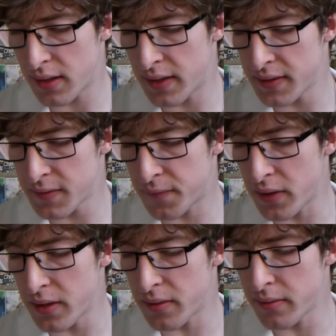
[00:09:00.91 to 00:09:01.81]
It is
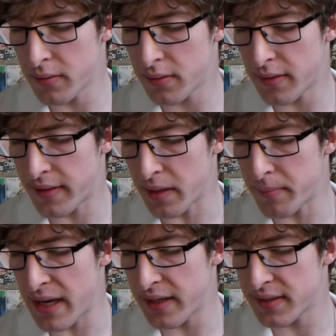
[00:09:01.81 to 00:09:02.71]
funnier that
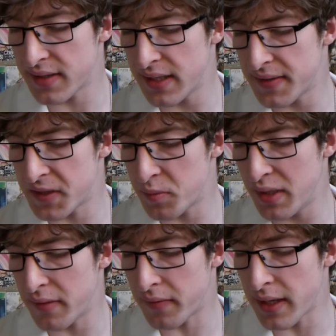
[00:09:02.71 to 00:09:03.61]
man exceeds the
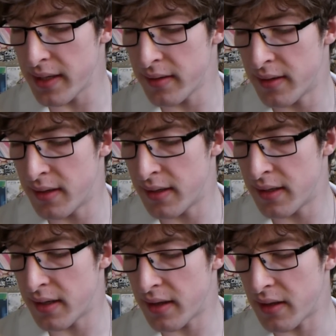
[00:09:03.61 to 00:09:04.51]
speed of light
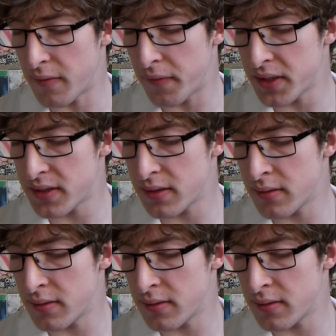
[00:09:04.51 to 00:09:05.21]
than fish